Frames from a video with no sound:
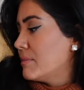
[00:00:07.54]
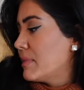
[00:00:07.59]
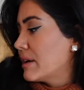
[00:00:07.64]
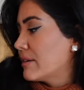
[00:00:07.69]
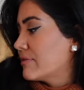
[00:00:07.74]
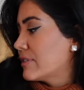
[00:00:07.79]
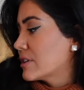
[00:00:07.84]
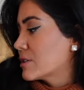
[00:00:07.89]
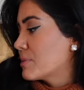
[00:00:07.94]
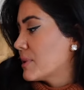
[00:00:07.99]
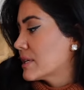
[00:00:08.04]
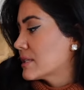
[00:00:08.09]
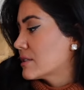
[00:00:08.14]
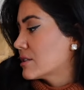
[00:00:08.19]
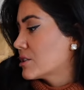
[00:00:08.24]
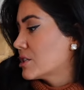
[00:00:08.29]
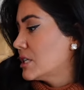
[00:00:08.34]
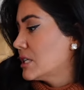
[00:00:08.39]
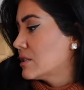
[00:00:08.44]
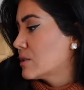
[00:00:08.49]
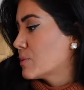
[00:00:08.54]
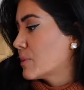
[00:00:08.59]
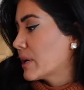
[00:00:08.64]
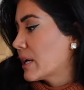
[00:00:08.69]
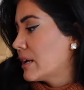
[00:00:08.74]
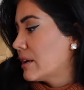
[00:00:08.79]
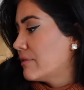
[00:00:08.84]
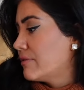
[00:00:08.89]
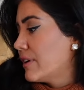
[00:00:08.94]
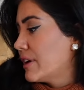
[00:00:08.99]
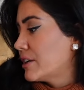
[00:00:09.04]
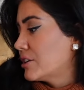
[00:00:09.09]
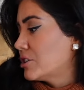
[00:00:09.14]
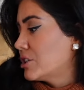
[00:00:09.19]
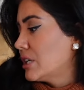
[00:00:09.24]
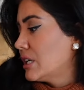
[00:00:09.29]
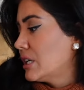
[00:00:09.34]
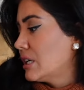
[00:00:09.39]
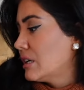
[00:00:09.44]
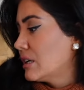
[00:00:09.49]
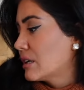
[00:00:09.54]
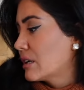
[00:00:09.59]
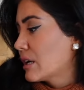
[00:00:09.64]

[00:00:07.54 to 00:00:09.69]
make fresh pasta sheets, spaghetti fettuccine,